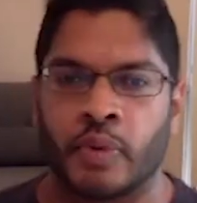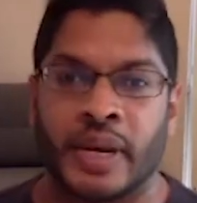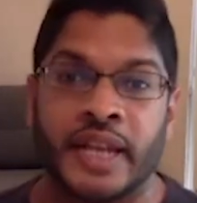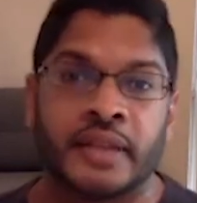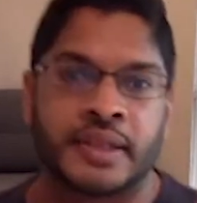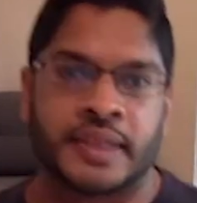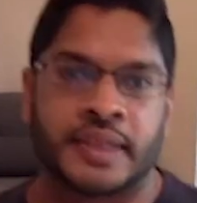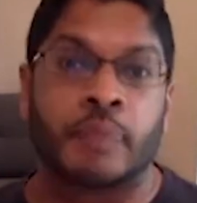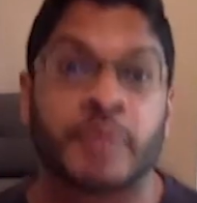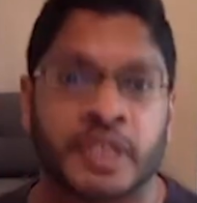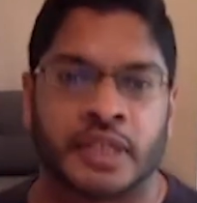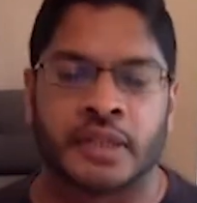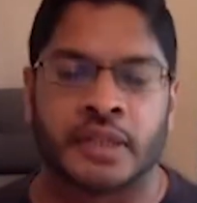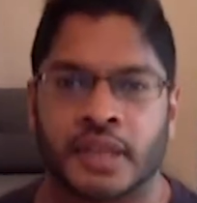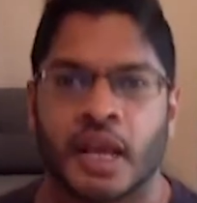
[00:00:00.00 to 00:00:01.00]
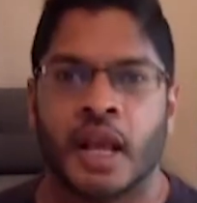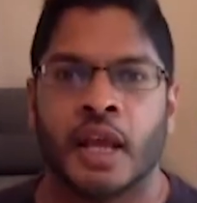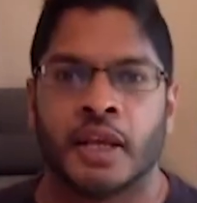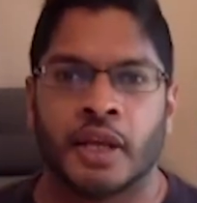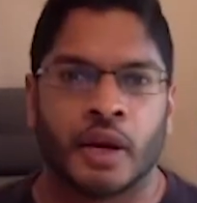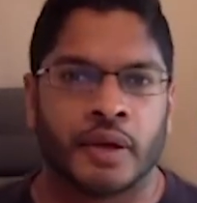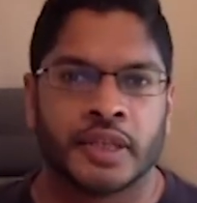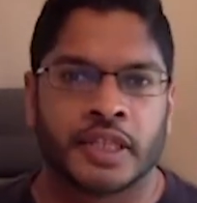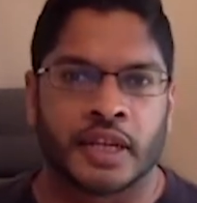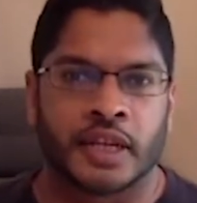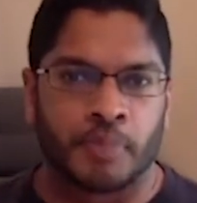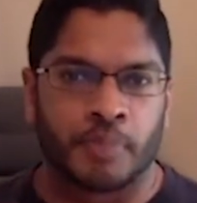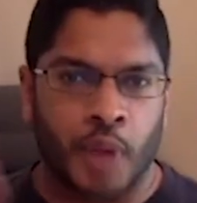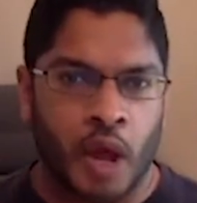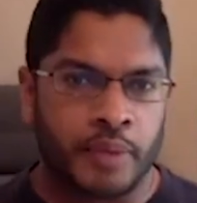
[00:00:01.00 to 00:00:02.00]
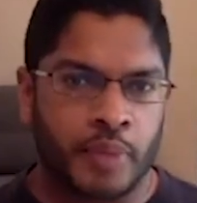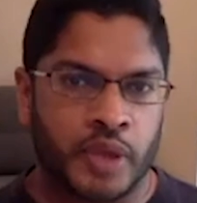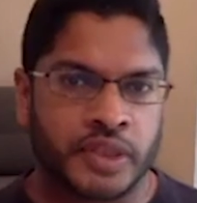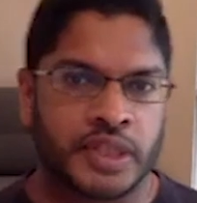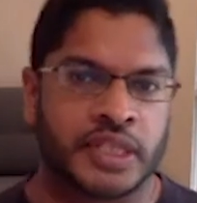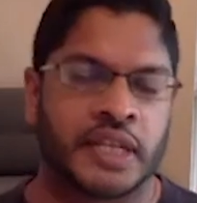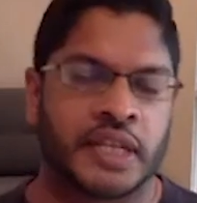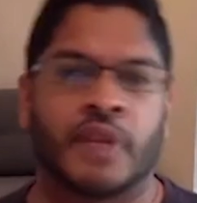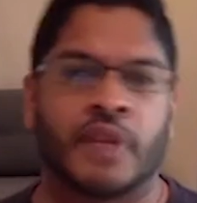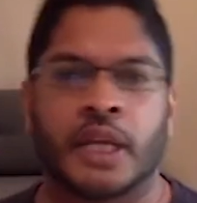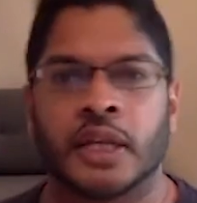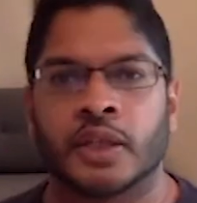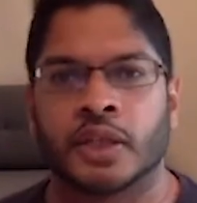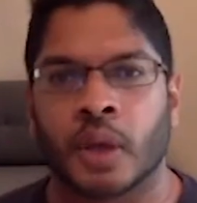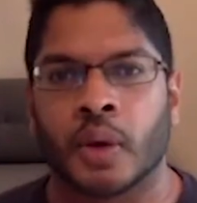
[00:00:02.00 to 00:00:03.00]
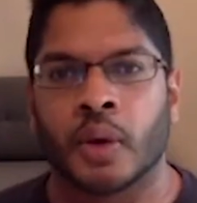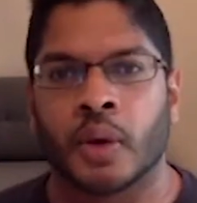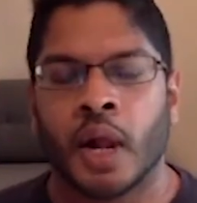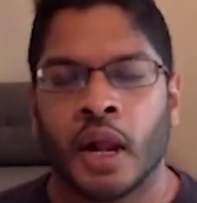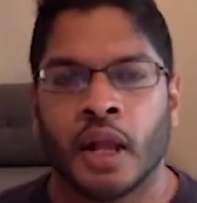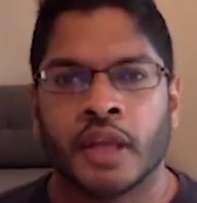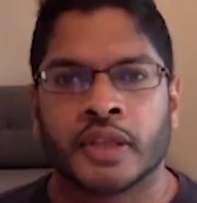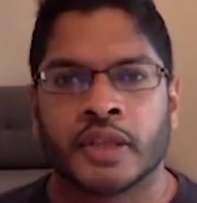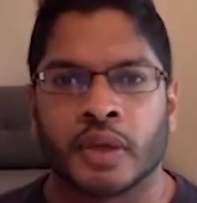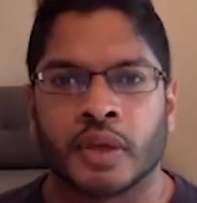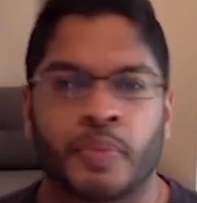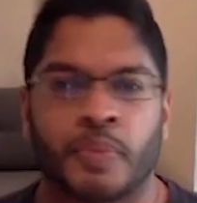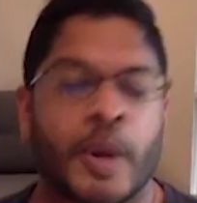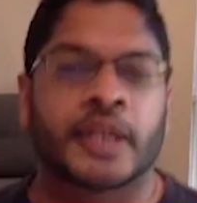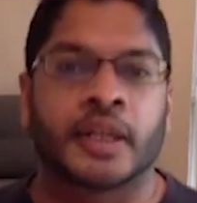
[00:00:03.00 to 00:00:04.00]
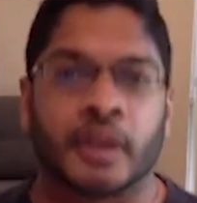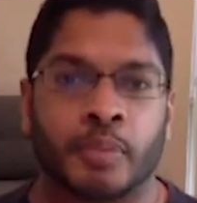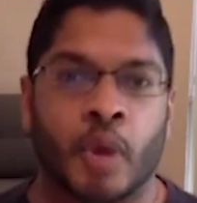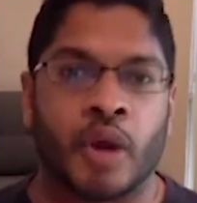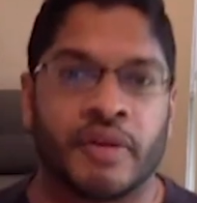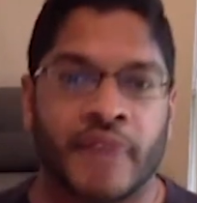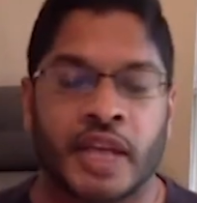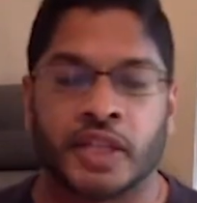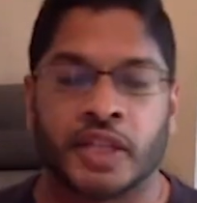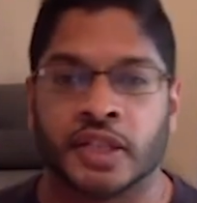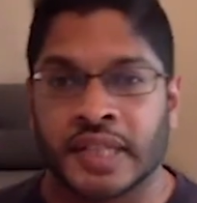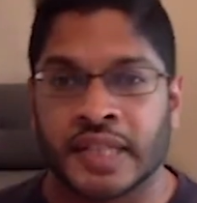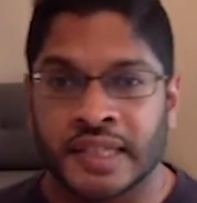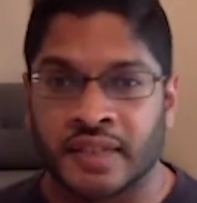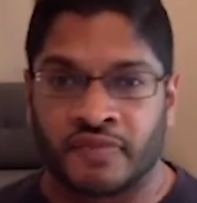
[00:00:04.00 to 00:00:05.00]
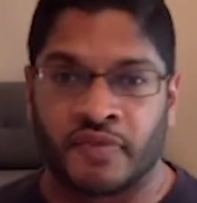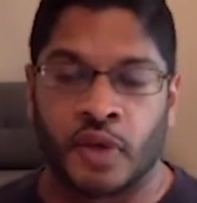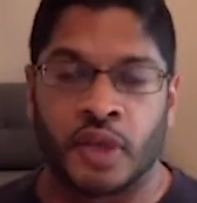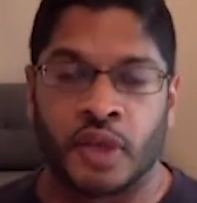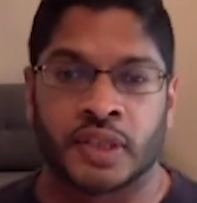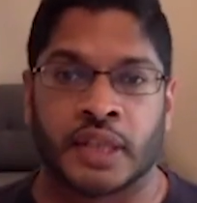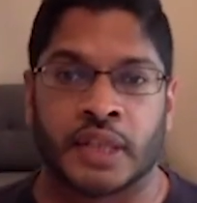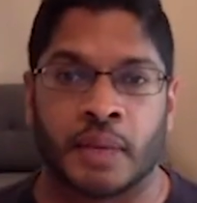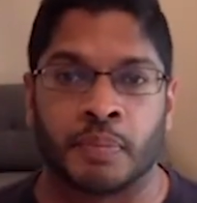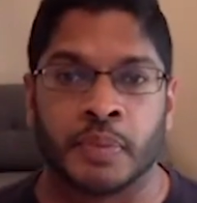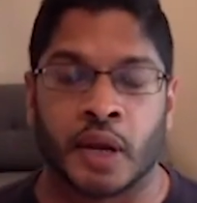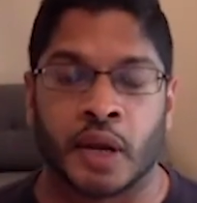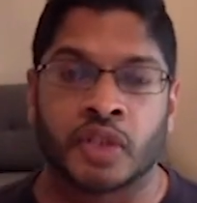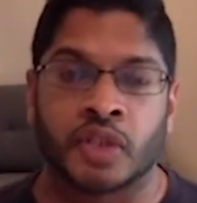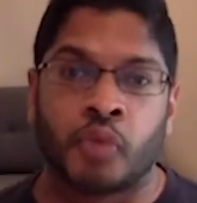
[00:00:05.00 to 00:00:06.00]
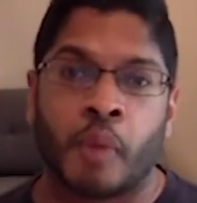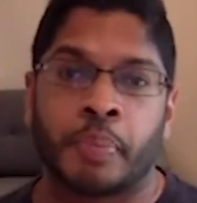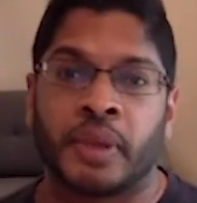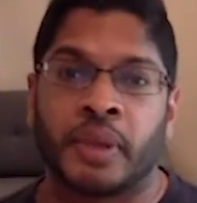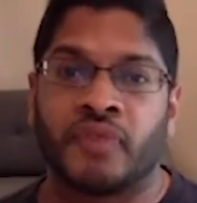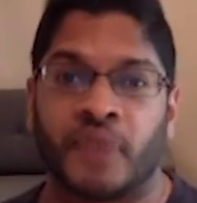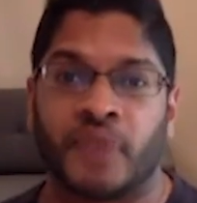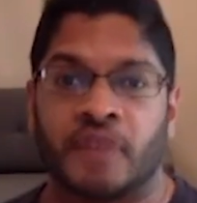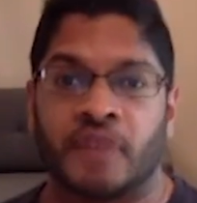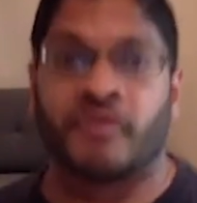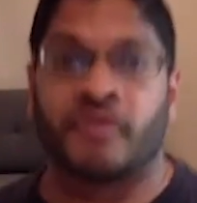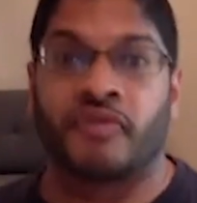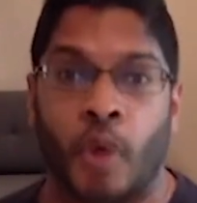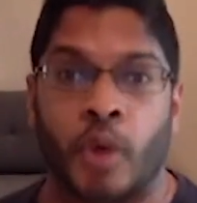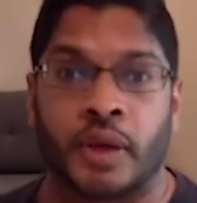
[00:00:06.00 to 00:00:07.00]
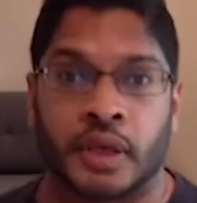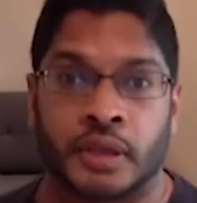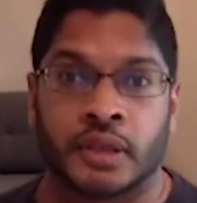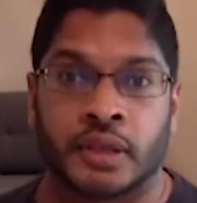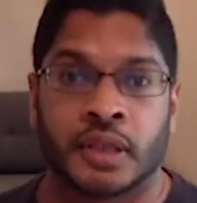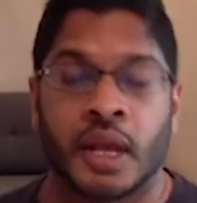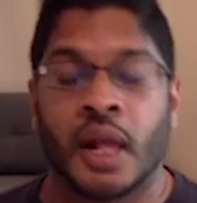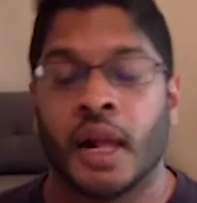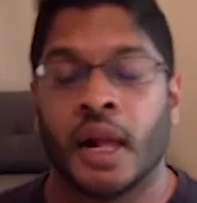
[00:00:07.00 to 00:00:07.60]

We need substance, instead of blind positivity. So it's practical motivation. So that's the first tip, swap your fear for focus.